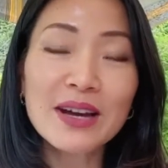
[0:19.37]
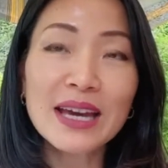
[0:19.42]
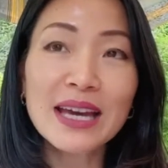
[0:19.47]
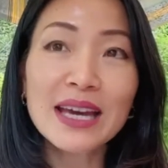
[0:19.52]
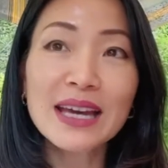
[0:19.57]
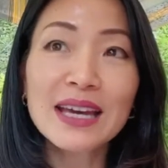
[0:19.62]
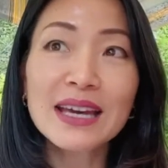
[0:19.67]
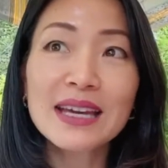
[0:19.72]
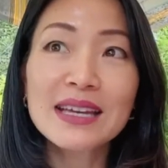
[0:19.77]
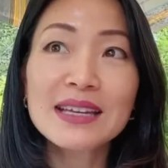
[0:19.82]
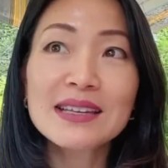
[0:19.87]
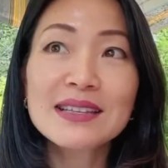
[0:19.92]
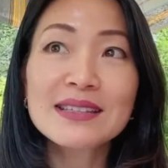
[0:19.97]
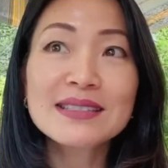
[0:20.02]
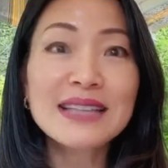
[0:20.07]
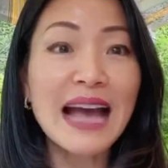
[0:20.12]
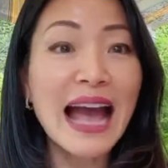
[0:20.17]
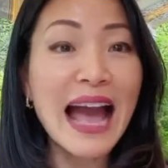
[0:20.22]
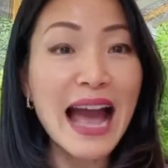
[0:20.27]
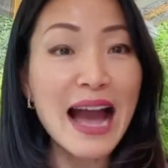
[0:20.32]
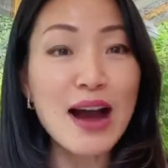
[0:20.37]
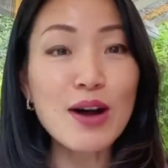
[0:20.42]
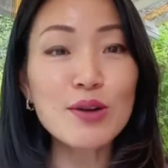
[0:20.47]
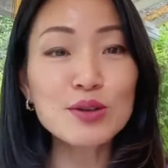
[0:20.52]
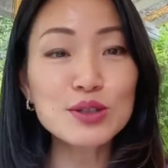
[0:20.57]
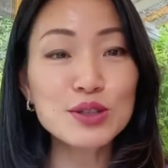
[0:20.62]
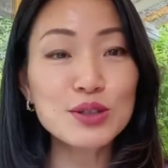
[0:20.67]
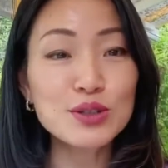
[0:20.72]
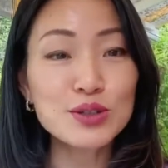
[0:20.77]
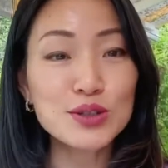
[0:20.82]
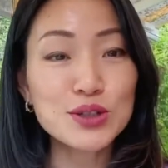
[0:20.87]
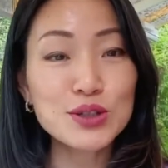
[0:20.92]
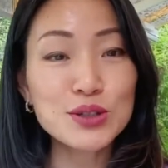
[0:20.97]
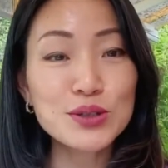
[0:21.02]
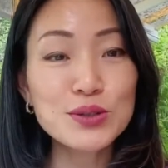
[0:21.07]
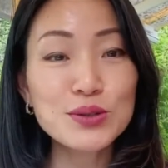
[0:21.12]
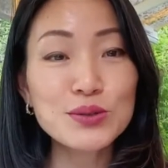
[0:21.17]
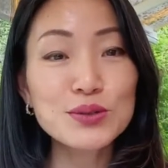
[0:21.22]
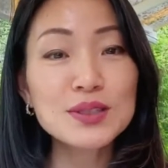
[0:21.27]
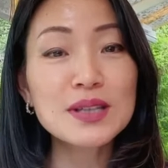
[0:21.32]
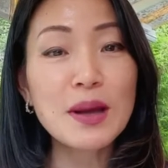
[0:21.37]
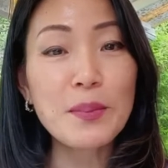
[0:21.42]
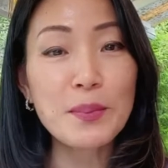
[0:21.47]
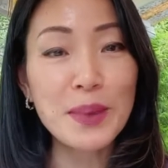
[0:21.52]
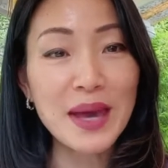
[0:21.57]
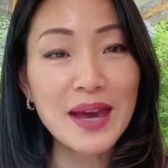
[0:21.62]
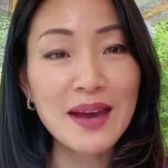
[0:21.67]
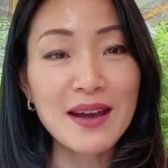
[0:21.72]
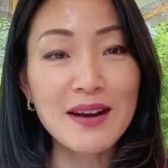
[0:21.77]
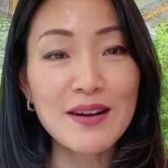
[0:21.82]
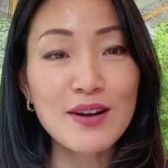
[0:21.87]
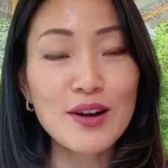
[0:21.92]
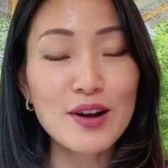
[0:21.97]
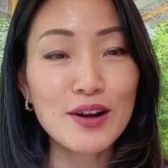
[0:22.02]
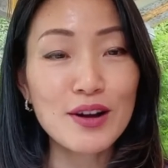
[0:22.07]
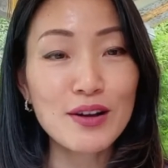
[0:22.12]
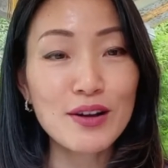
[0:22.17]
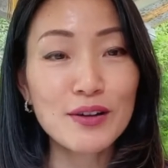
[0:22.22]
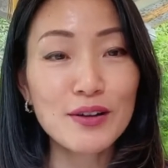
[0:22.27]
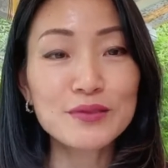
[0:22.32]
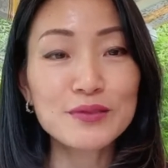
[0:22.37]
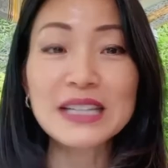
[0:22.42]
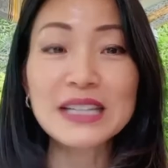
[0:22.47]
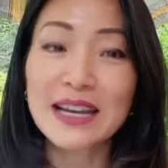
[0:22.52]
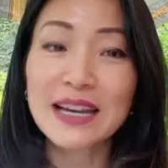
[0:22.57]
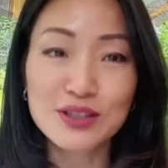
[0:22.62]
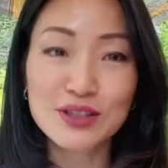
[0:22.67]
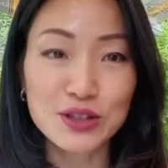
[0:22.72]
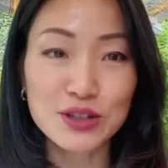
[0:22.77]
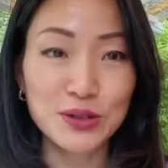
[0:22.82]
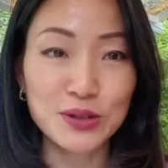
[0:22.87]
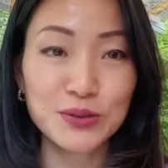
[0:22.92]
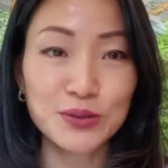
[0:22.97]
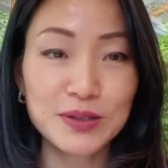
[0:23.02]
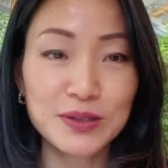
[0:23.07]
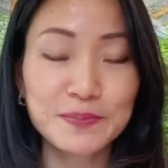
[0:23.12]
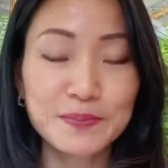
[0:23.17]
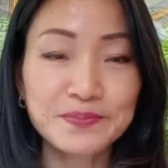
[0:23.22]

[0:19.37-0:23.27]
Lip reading: is how to choose a pair of dance shoes.